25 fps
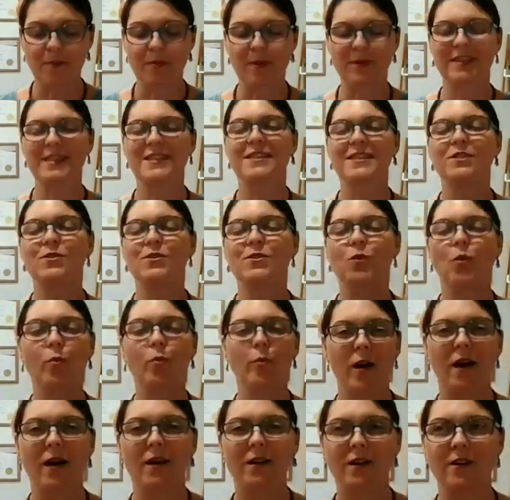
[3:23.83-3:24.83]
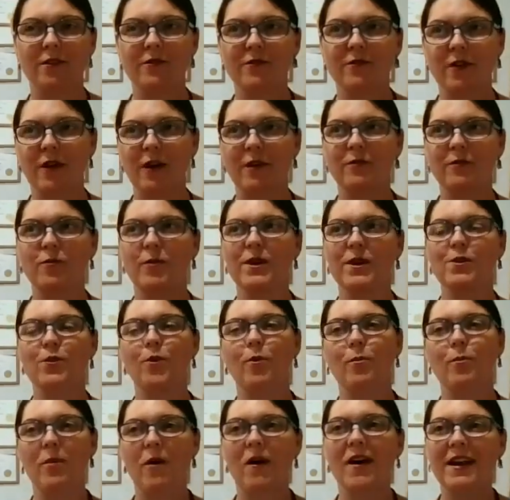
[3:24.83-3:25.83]
But this is all part of when
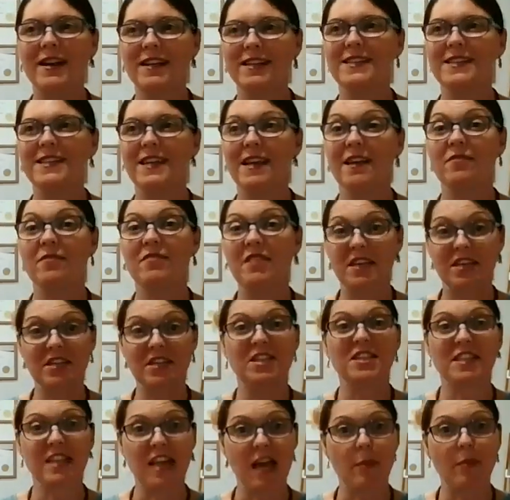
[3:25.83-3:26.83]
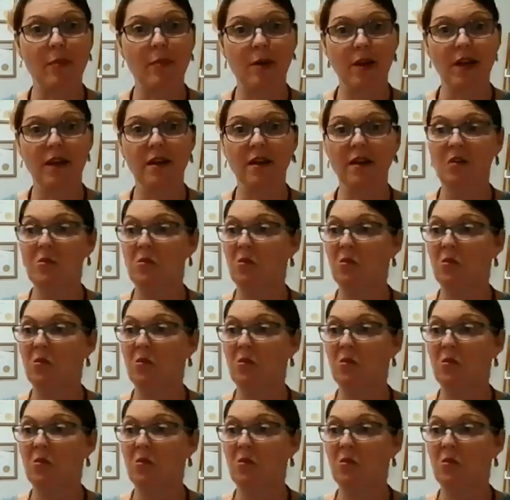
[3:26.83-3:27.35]
your mind thinks it's happening,